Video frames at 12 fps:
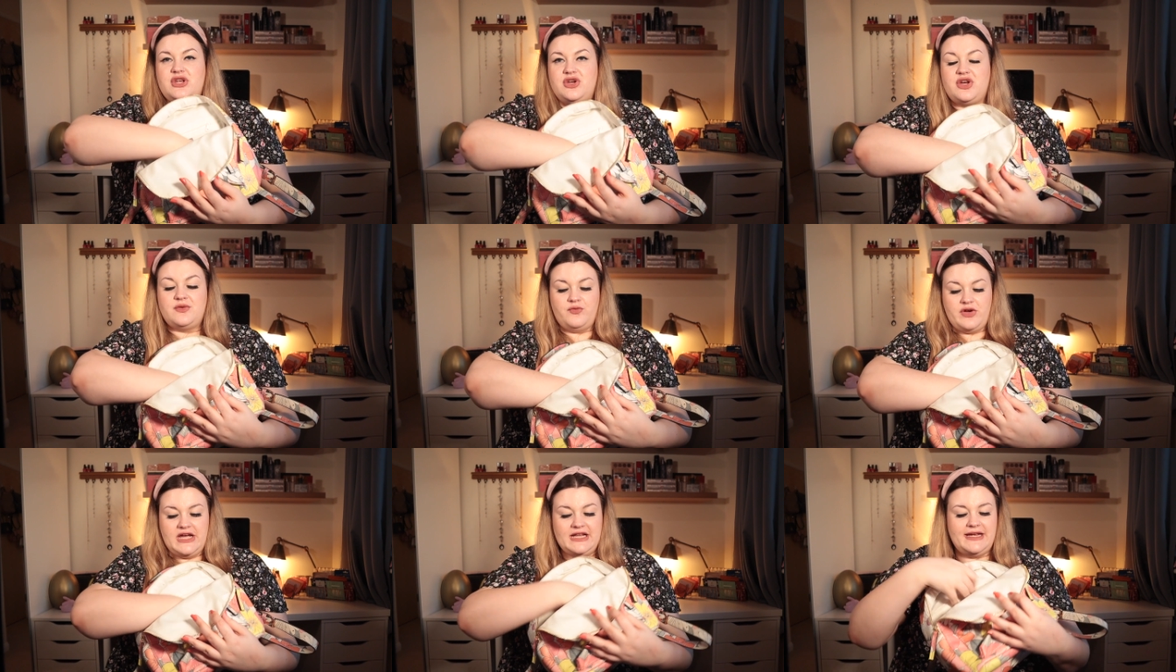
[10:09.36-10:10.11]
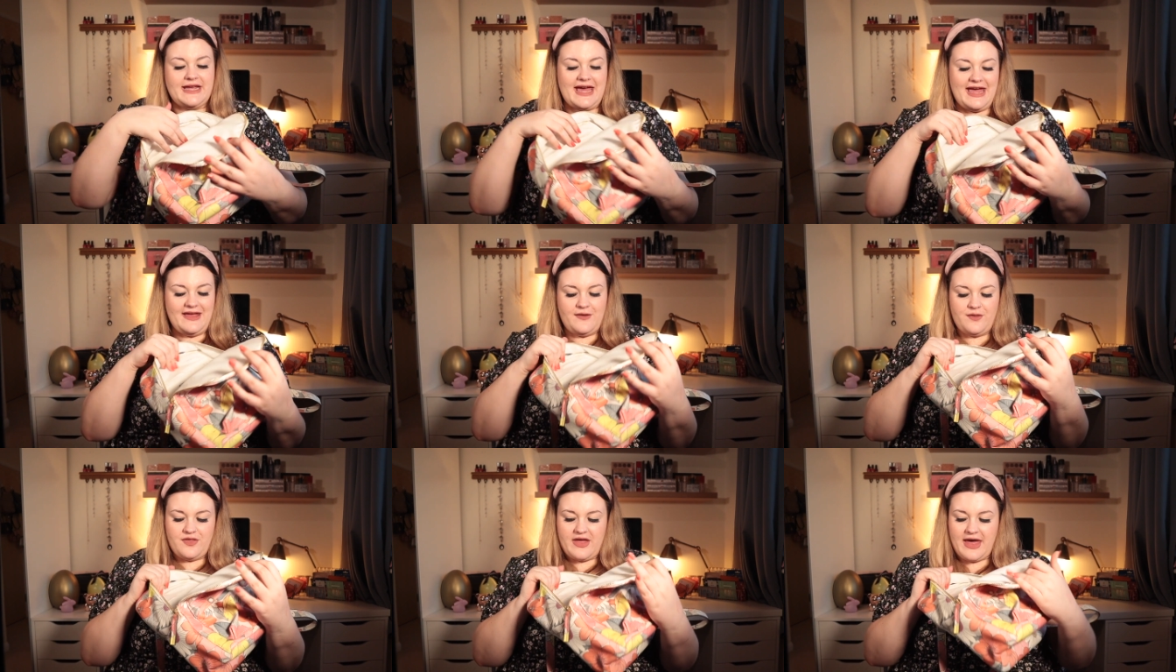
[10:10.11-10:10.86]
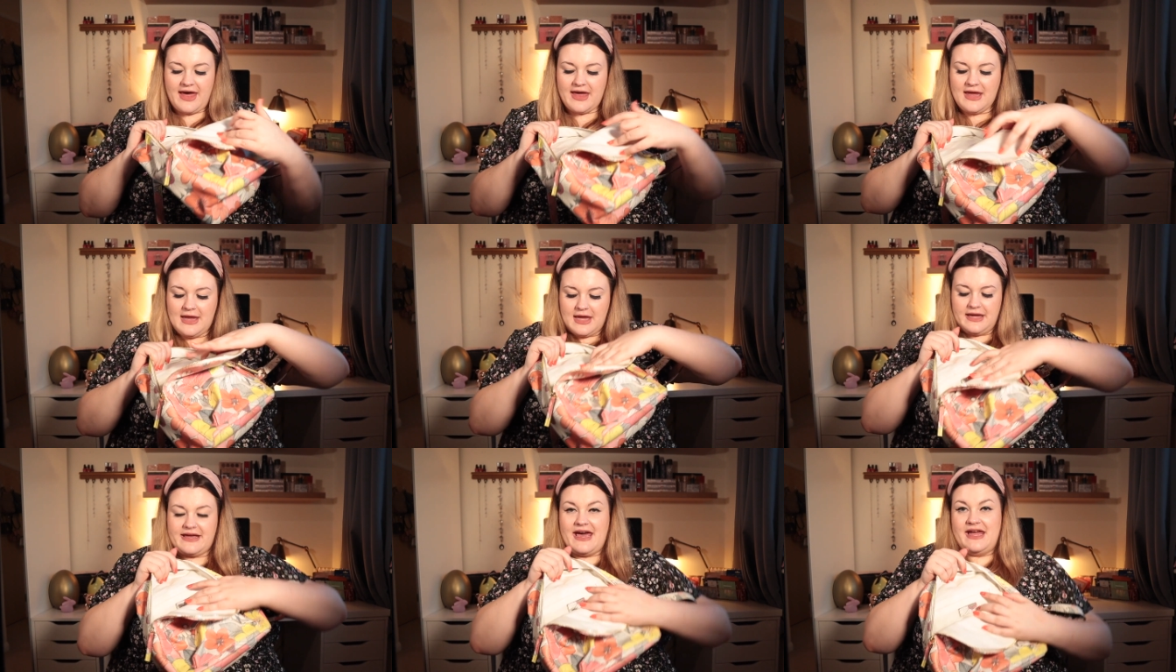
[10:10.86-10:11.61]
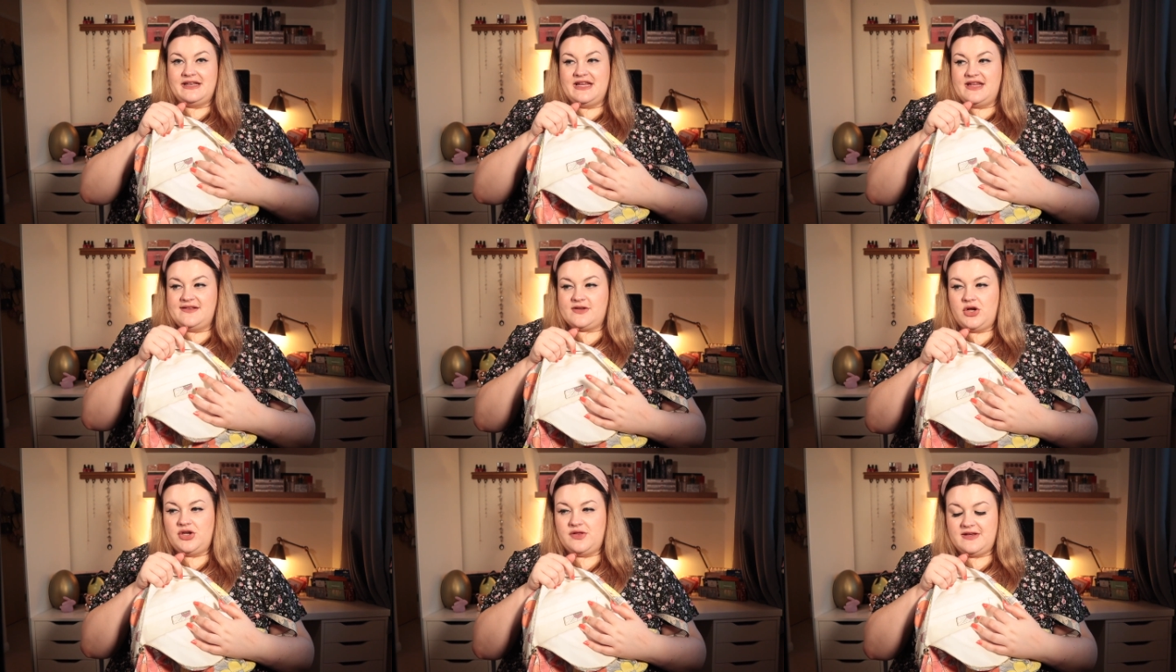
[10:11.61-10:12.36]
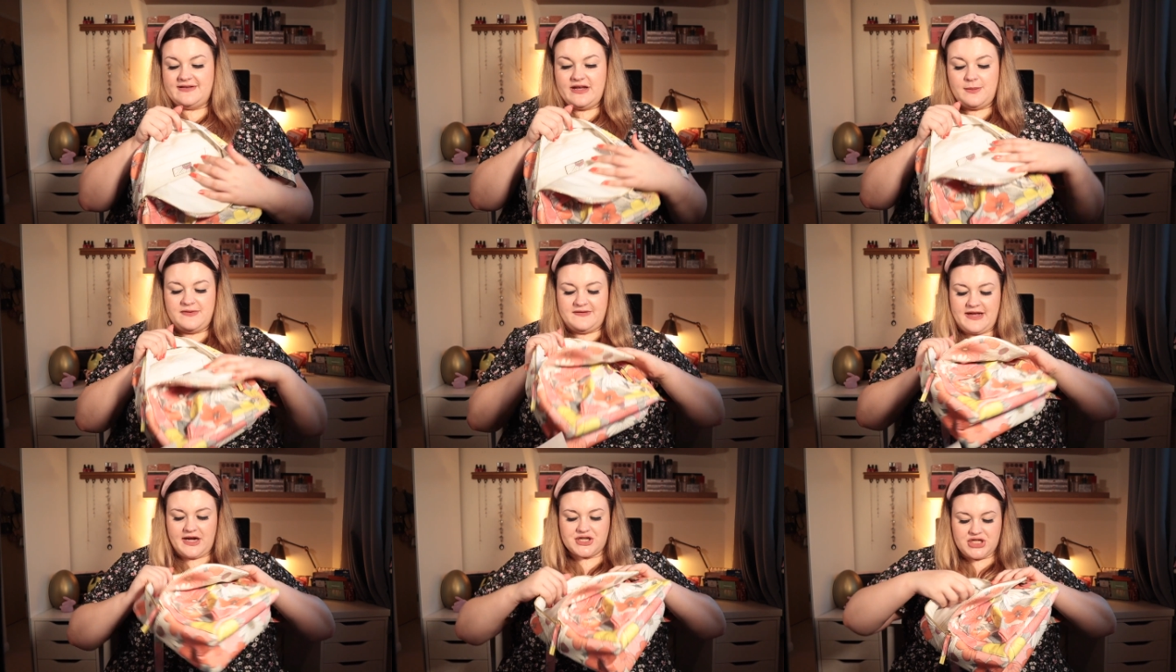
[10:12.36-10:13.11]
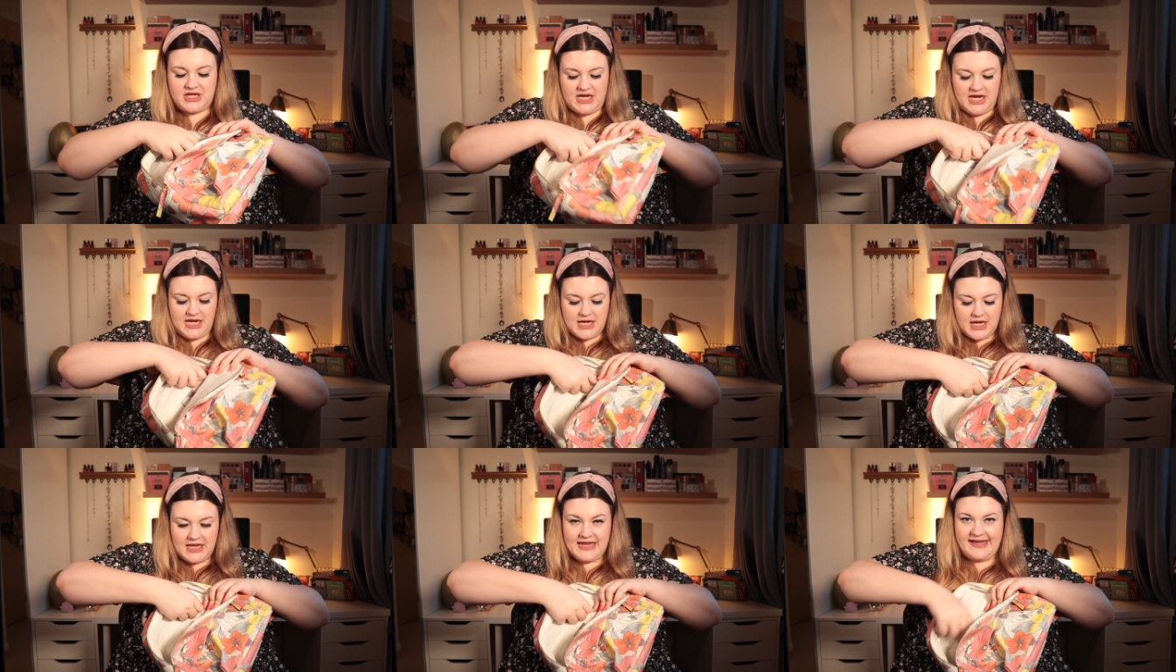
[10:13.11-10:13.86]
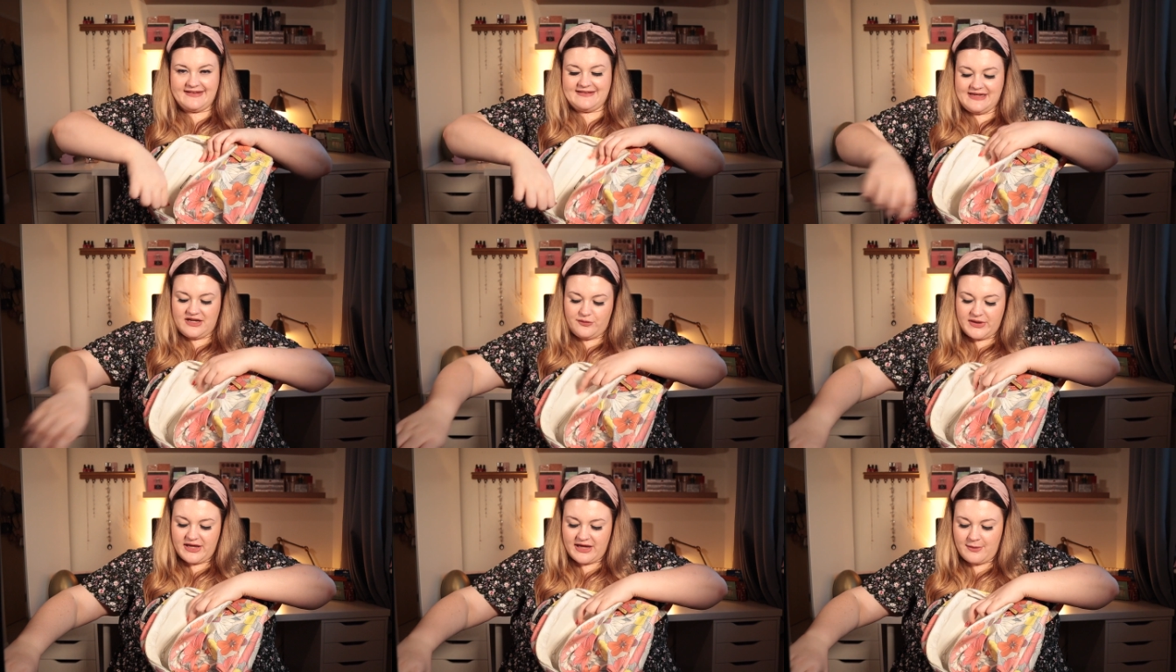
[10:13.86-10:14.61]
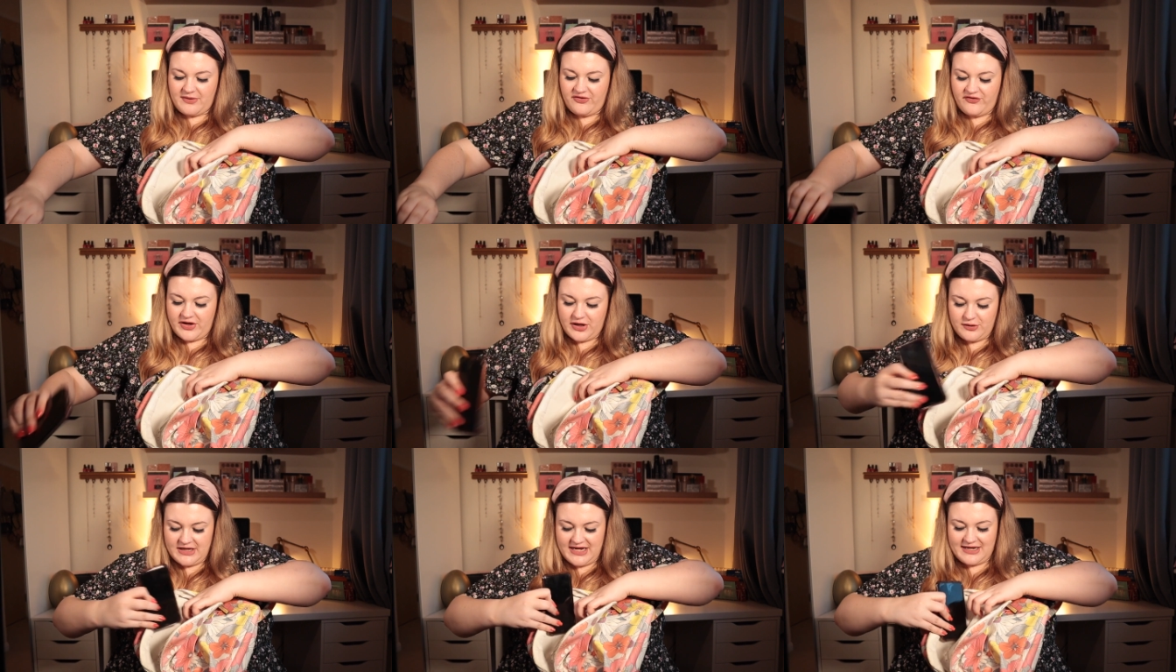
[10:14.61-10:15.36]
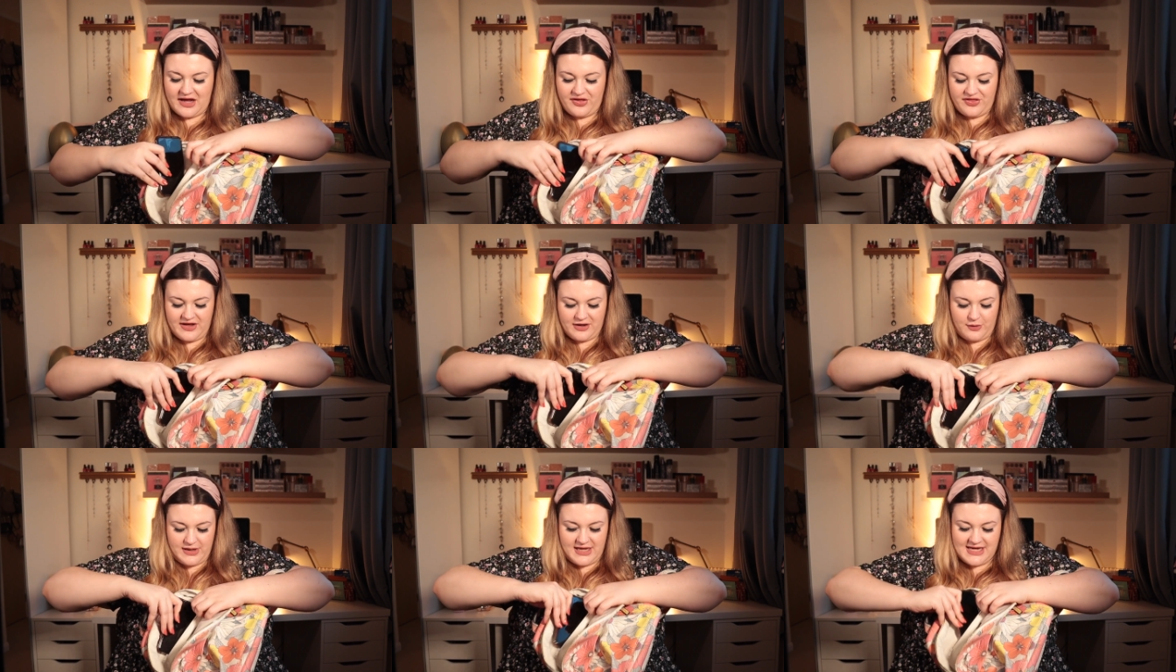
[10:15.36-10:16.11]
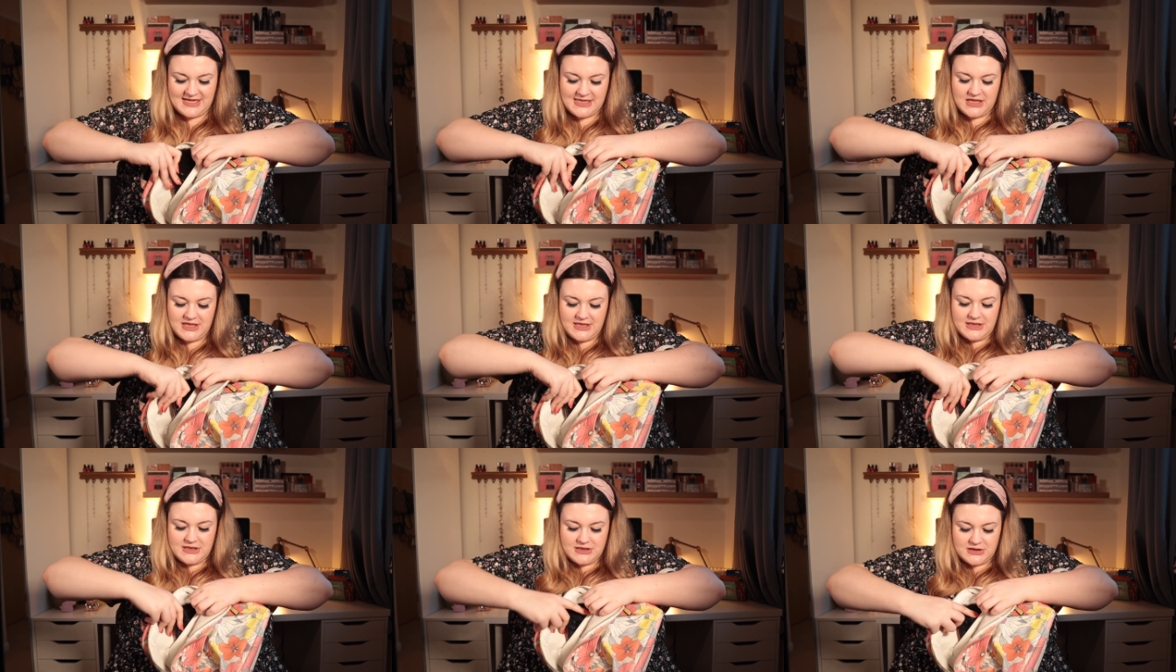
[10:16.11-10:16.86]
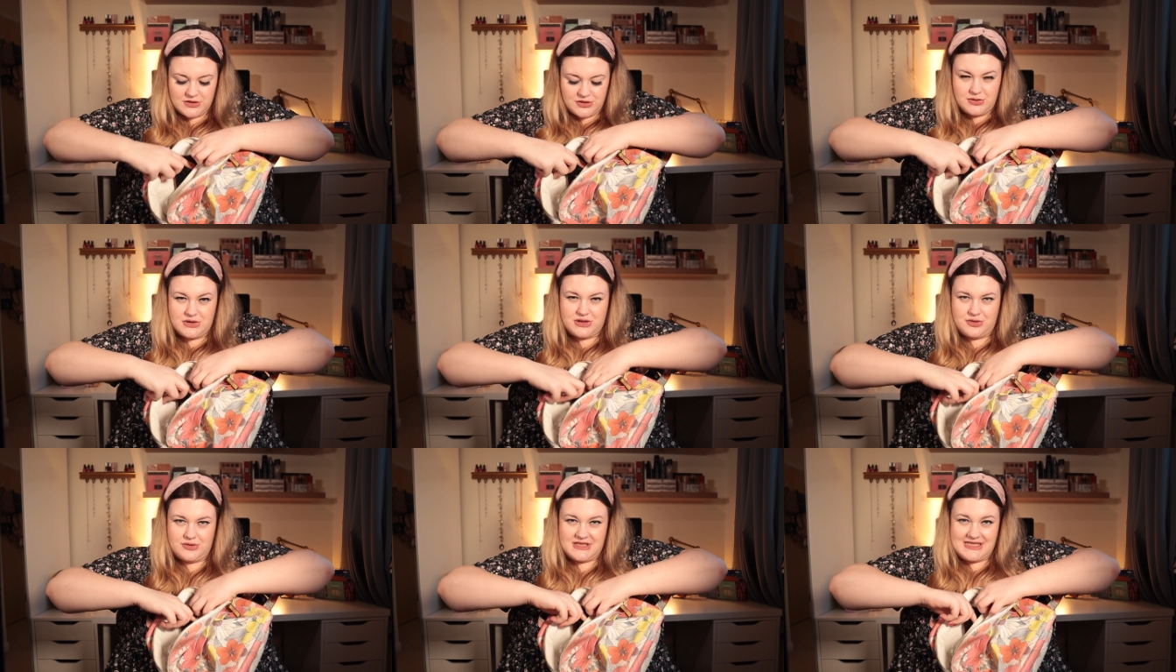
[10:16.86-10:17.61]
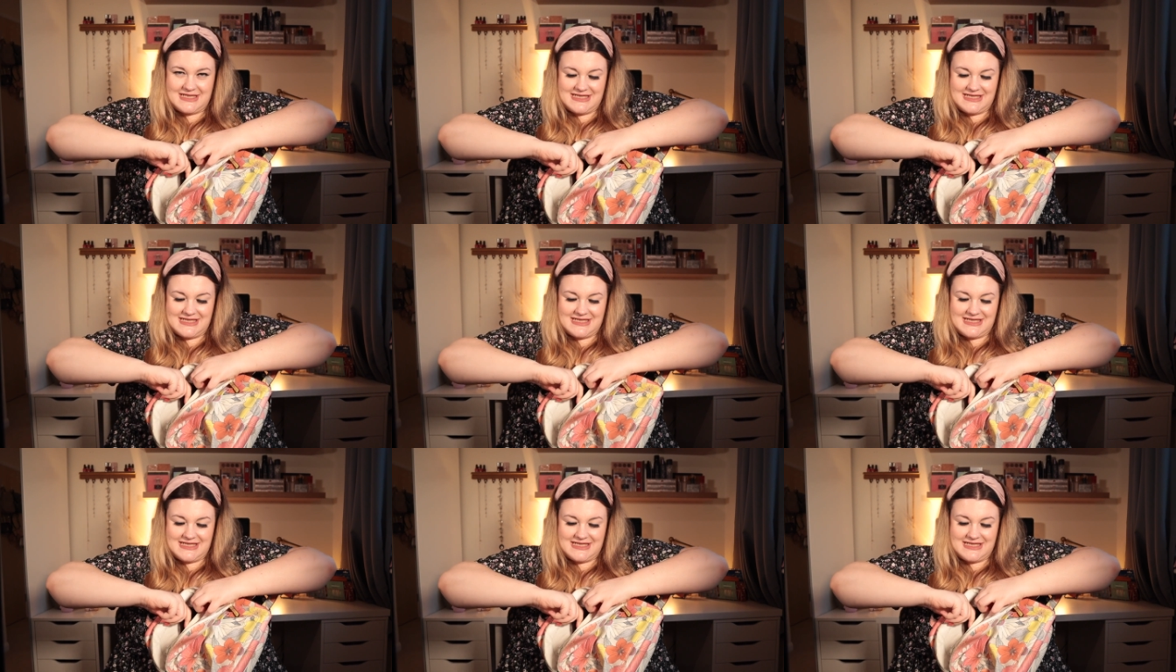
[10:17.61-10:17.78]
you can really get in there again it's got another zip section here let's see if we can get my phone in I think we oh